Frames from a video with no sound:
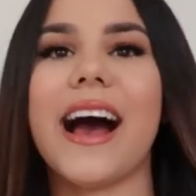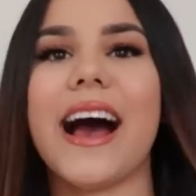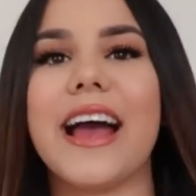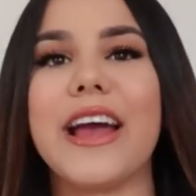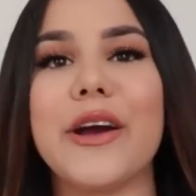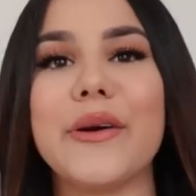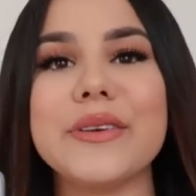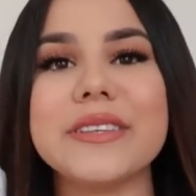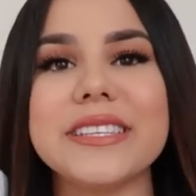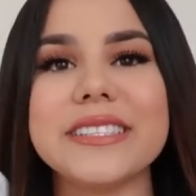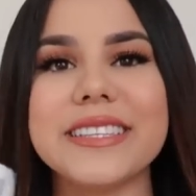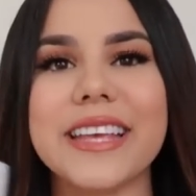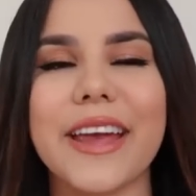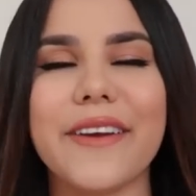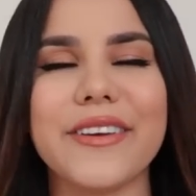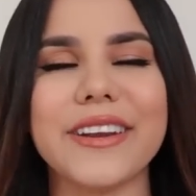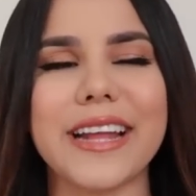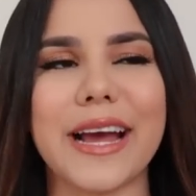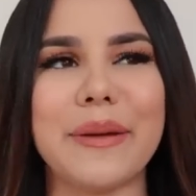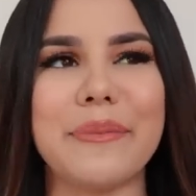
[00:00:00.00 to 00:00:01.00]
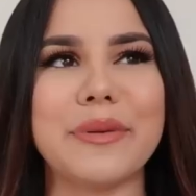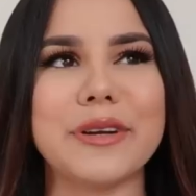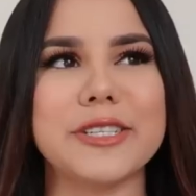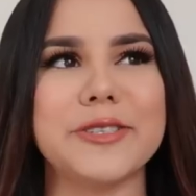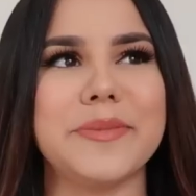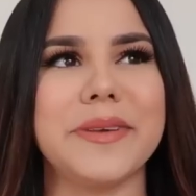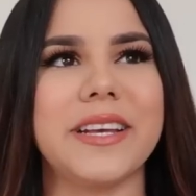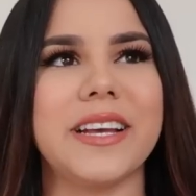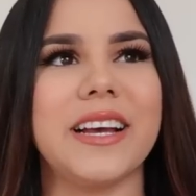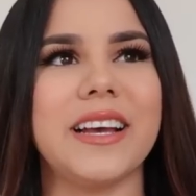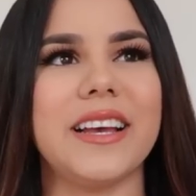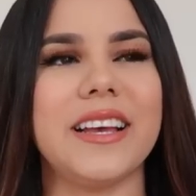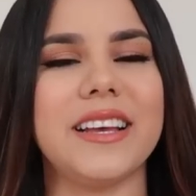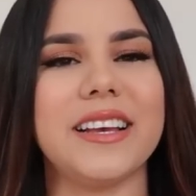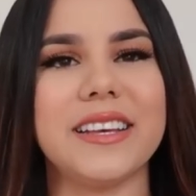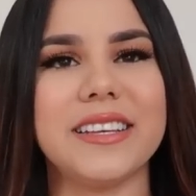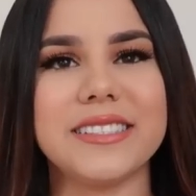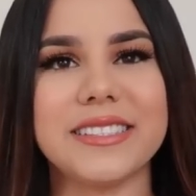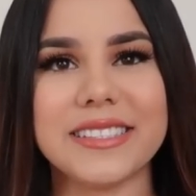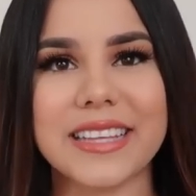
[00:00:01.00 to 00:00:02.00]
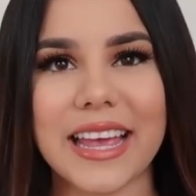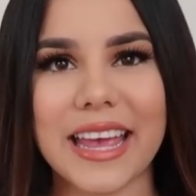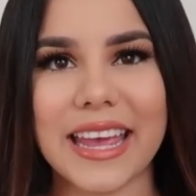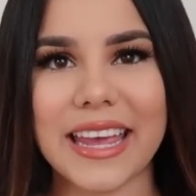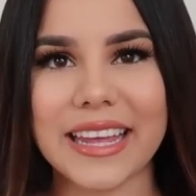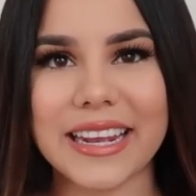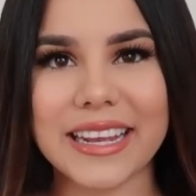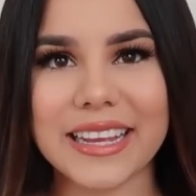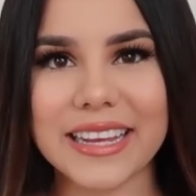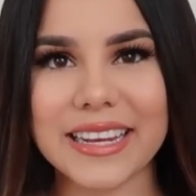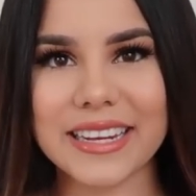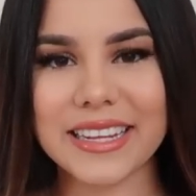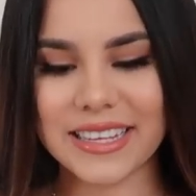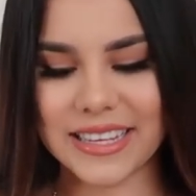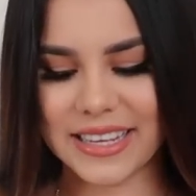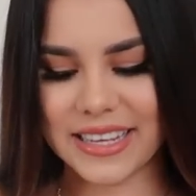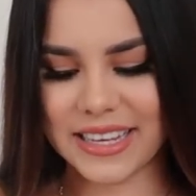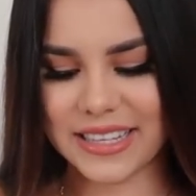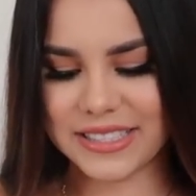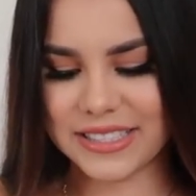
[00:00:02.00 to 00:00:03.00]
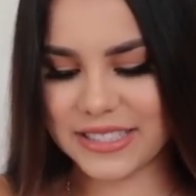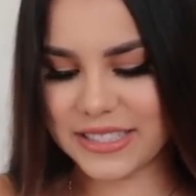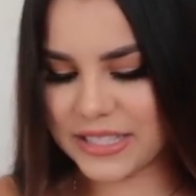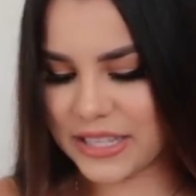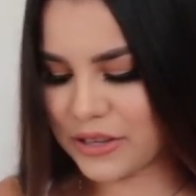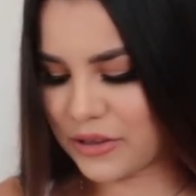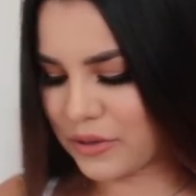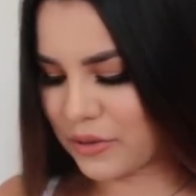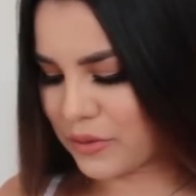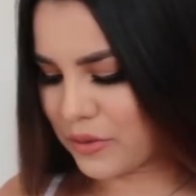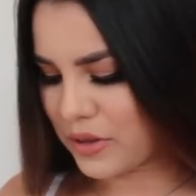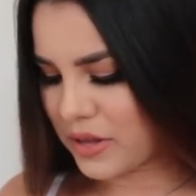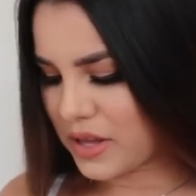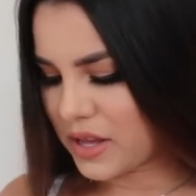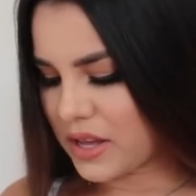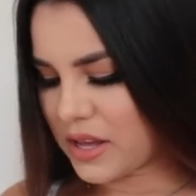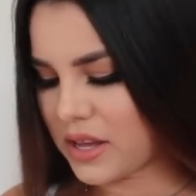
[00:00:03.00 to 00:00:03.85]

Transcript: I always just carry diapers because Aiden is still